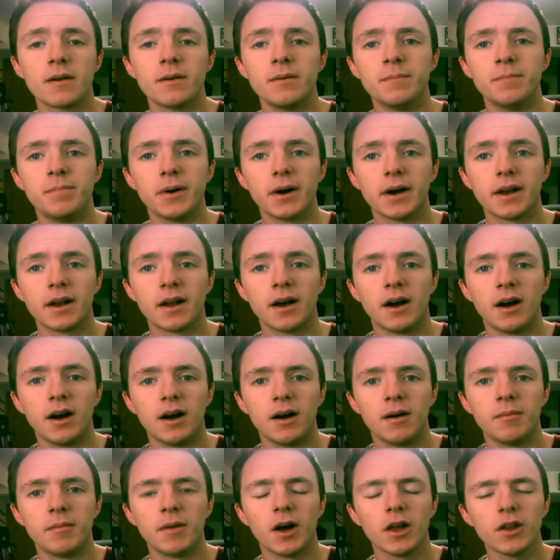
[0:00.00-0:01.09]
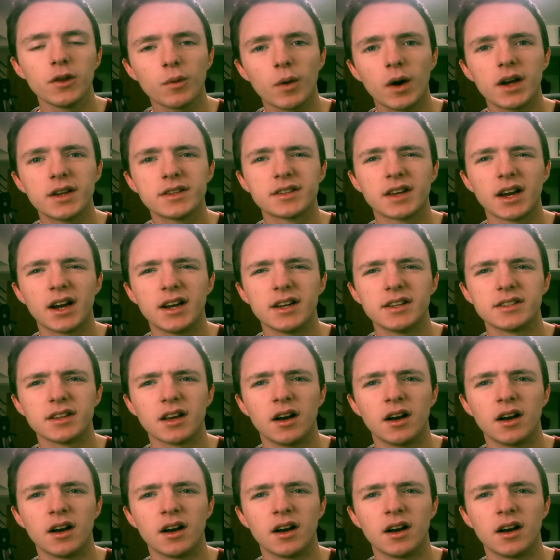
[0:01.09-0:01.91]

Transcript: But otherwise, guys,